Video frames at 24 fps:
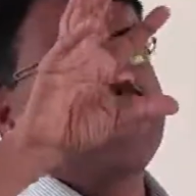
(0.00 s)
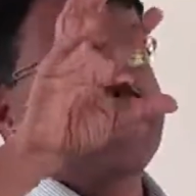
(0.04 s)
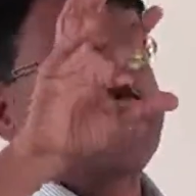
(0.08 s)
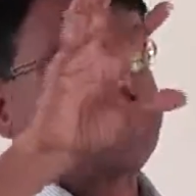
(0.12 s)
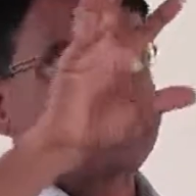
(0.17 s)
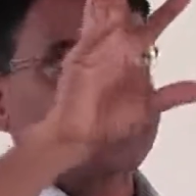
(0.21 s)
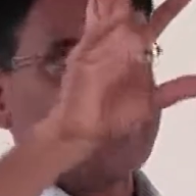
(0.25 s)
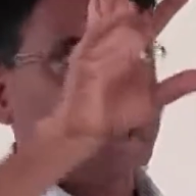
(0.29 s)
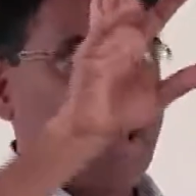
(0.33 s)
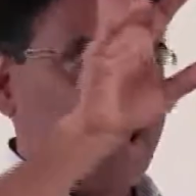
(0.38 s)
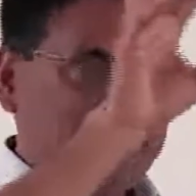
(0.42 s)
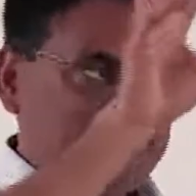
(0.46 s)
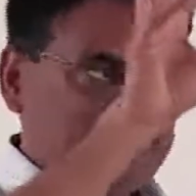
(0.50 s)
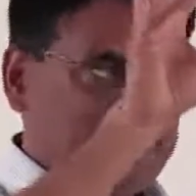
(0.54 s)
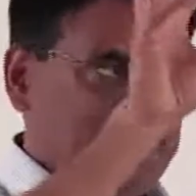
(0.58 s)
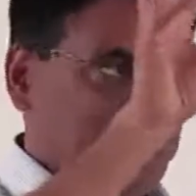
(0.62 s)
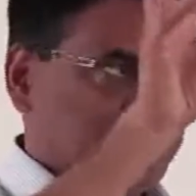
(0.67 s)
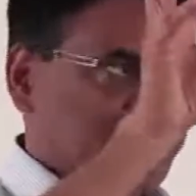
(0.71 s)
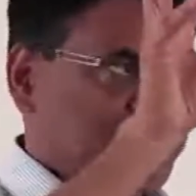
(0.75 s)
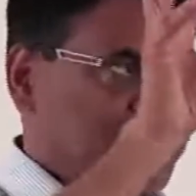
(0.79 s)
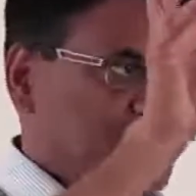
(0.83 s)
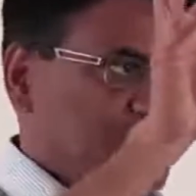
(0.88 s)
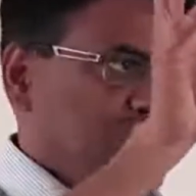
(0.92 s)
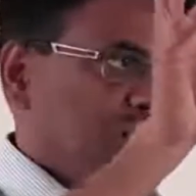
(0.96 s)
in that
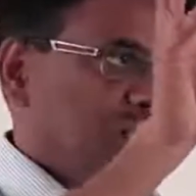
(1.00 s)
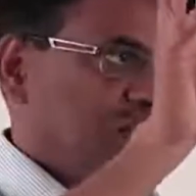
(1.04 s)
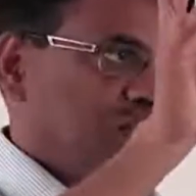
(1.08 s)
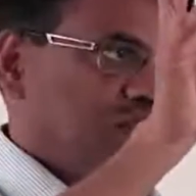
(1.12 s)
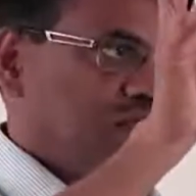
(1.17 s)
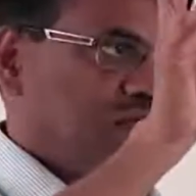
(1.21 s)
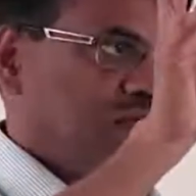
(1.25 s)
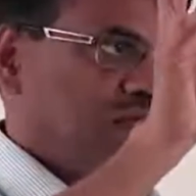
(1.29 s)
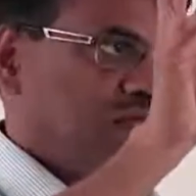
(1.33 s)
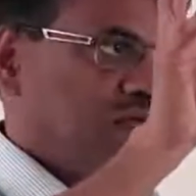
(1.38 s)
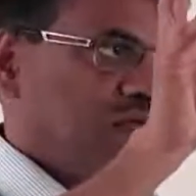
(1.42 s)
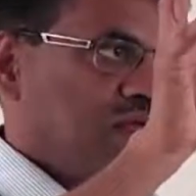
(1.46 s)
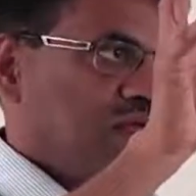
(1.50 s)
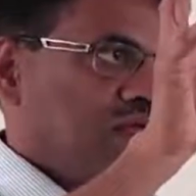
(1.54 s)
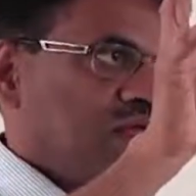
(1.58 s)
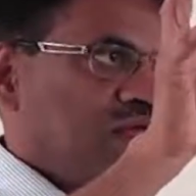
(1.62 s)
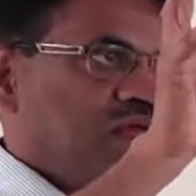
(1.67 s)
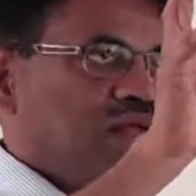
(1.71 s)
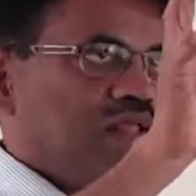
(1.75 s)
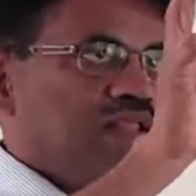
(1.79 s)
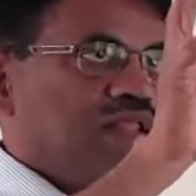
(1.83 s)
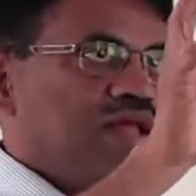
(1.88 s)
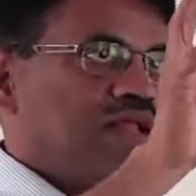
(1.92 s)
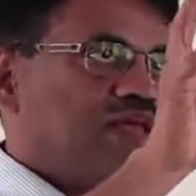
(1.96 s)
subset
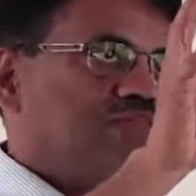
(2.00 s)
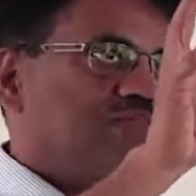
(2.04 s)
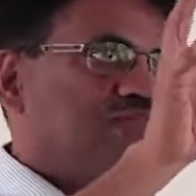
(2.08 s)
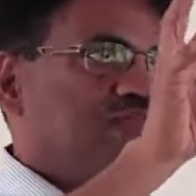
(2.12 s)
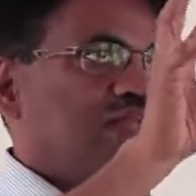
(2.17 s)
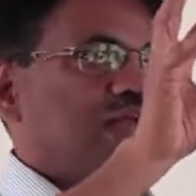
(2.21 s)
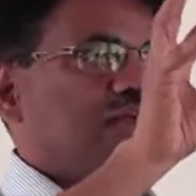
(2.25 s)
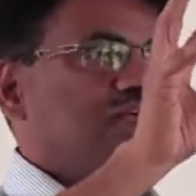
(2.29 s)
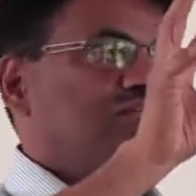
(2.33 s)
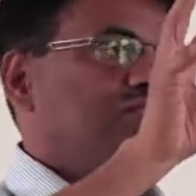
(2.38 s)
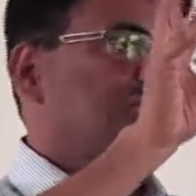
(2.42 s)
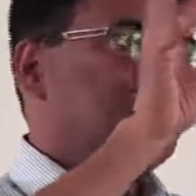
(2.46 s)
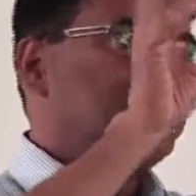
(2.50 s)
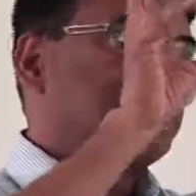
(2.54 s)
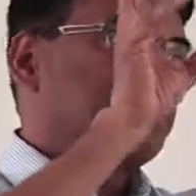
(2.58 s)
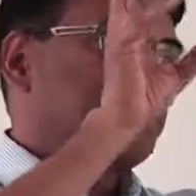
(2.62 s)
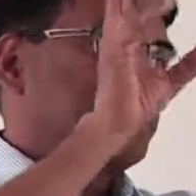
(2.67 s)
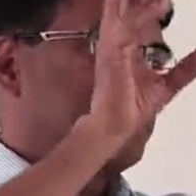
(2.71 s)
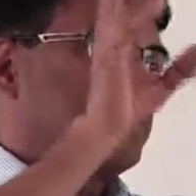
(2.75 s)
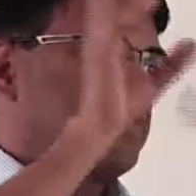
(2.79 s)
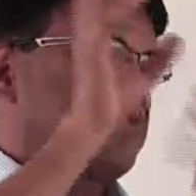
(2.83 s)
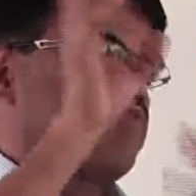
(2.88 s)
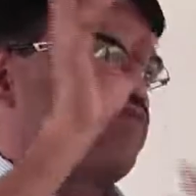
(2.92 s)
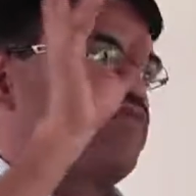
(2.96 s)
there is an edge
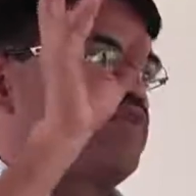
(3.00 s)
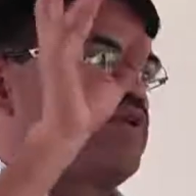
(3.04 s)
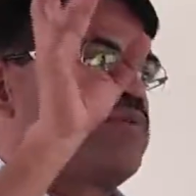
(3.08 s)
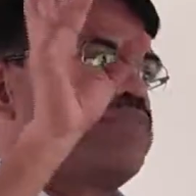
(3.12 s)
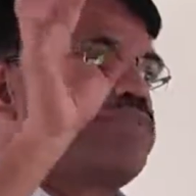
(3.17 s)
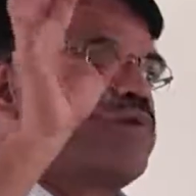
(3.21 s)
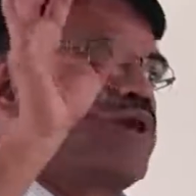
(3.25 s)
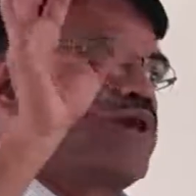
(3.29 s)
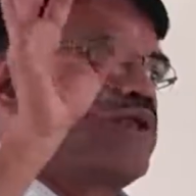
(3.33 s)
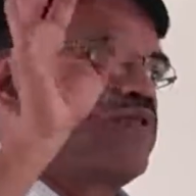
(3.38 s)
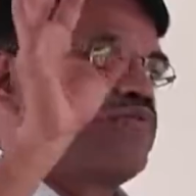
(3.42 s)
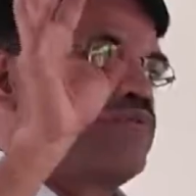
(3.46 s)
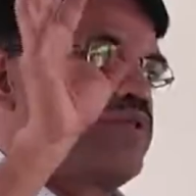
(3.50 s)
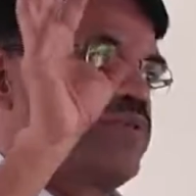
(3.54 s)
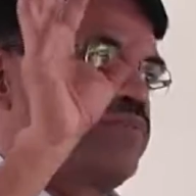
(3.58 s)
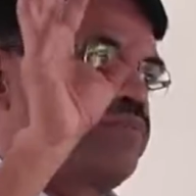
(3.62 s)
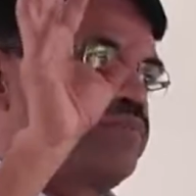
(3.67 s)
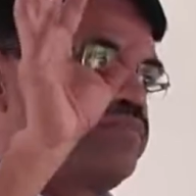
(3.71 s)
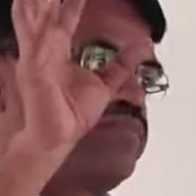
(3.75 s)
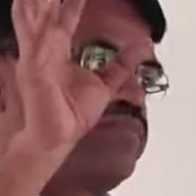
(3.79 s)
between every pair of them.